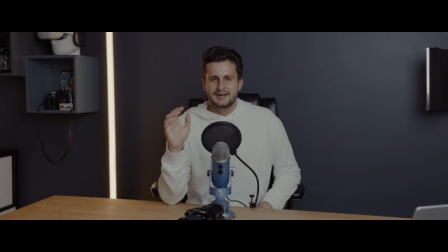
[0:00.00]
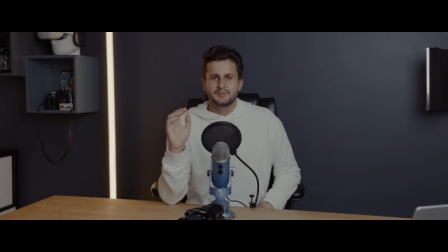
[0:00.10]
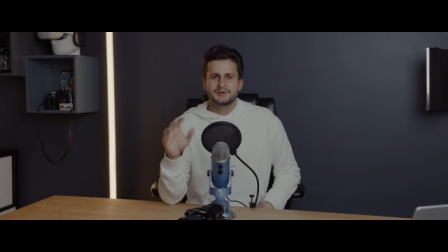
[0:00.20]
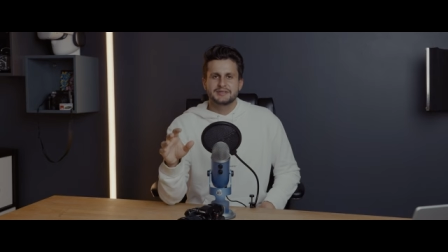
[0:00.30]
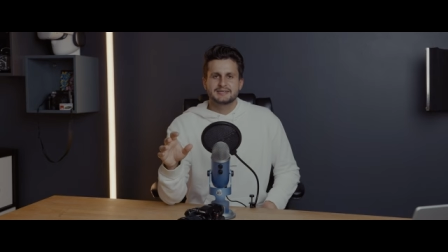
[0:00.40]

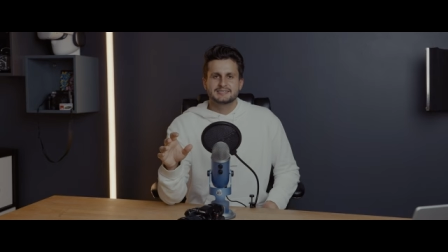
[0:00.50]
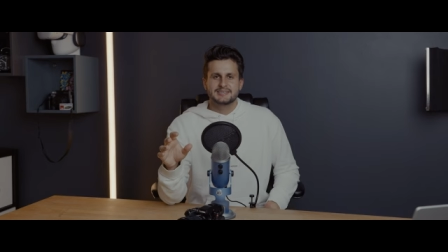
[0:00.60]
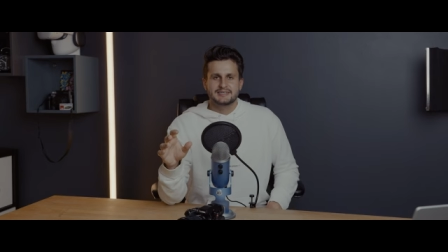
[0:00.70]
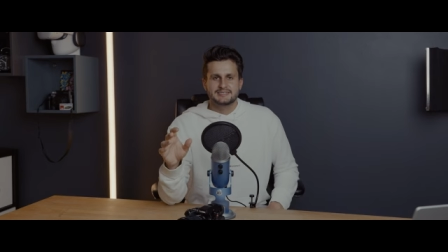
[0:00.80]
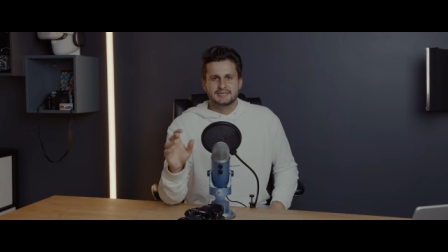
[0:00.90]
I'm really
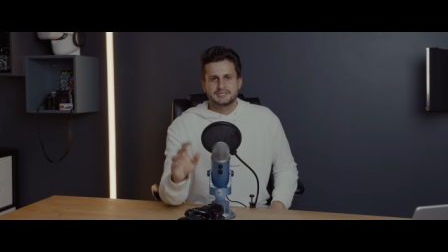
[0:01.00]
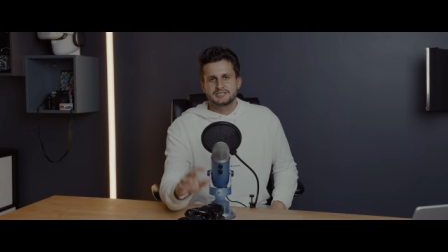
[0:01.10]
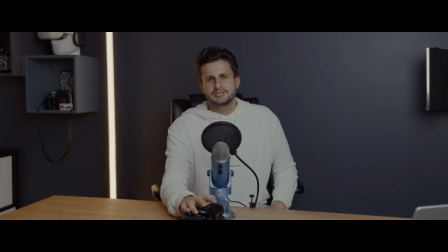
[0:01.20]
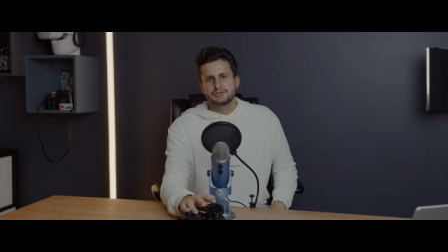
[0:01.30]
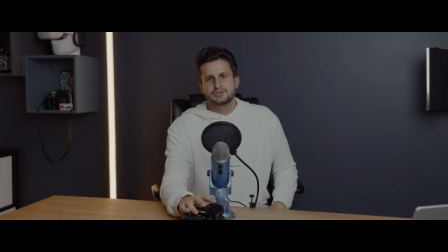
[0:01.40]
excited to
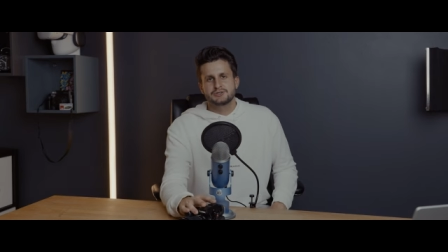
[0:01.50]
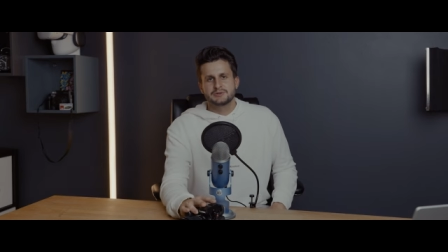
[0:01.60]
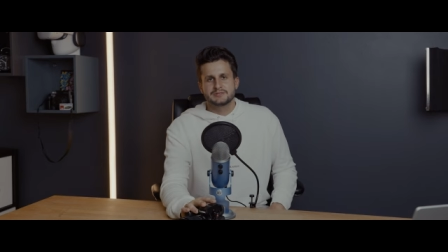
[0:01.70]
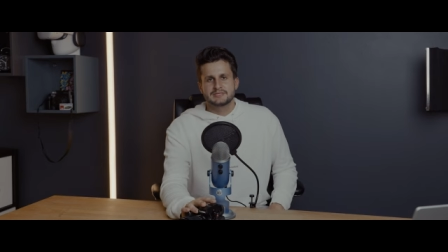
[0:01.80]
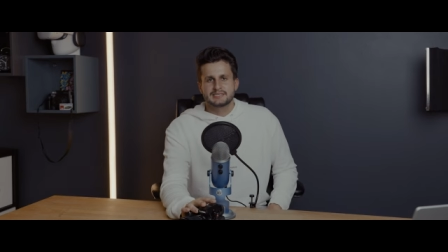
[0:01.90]
continue
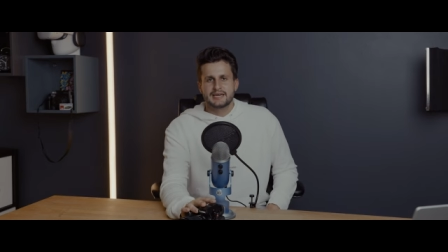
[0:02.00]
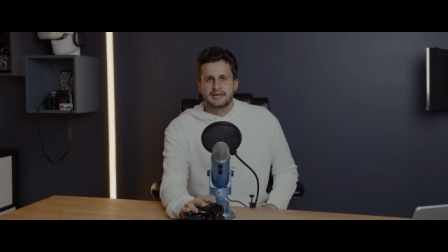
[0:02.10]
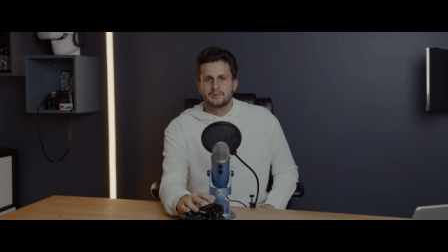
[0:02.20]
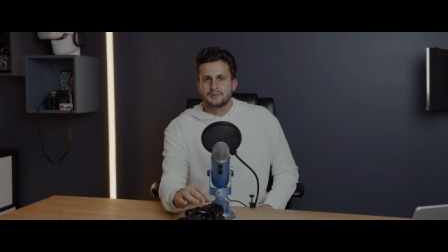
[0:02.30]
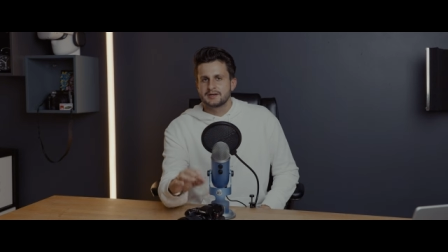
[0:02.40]
shooting with this
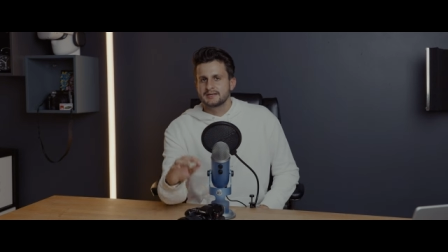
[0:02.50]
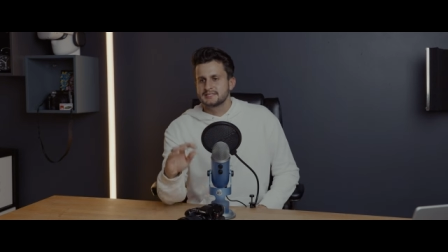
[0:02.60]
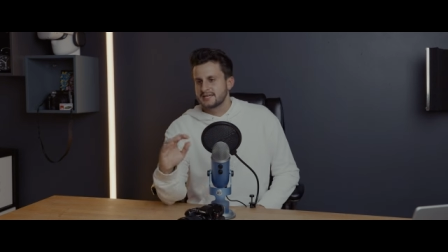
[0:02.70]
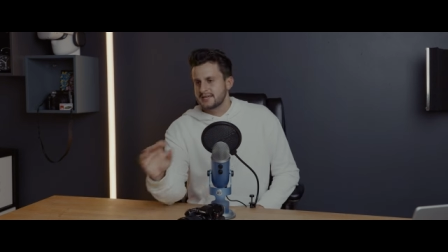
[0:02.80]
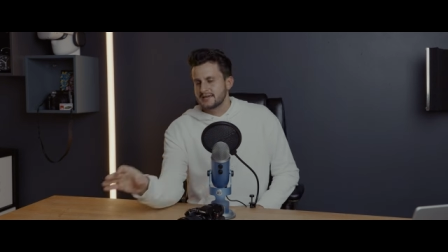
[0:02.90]
camera,
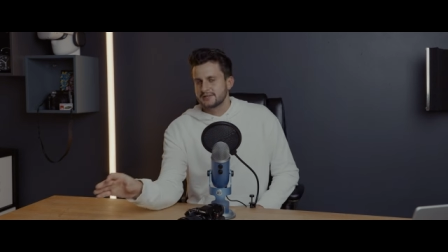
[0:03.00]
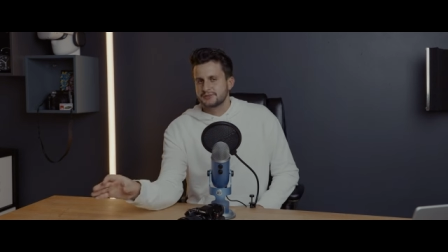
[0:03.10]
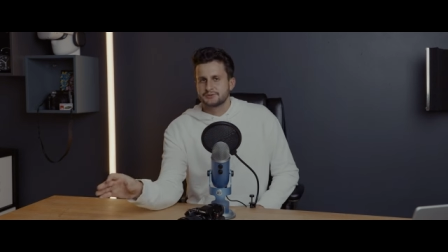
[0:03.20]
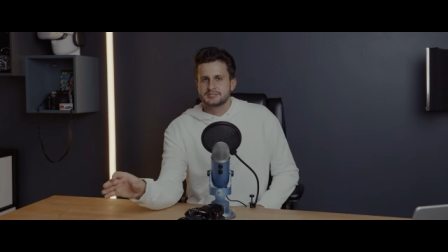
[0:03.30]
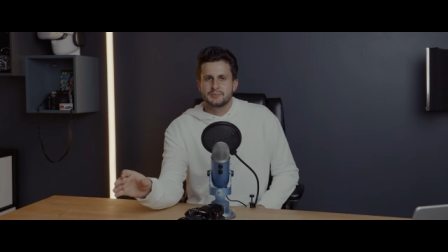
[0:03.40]
taking it
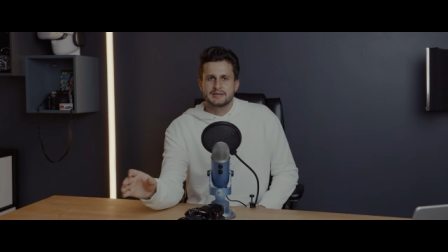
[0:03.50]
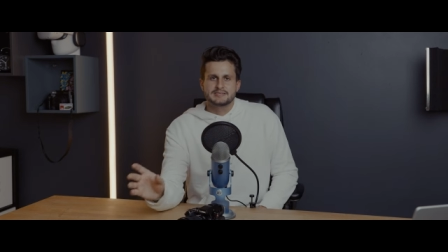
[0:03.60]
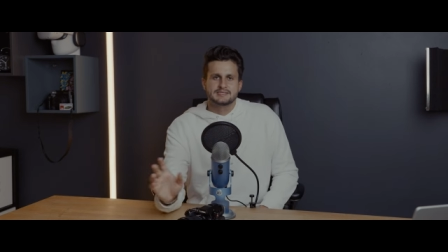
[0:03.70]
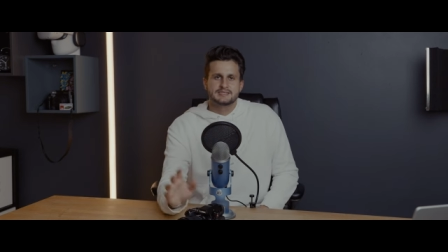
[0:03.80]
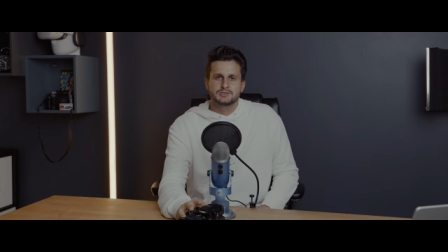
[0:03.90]
through its paces.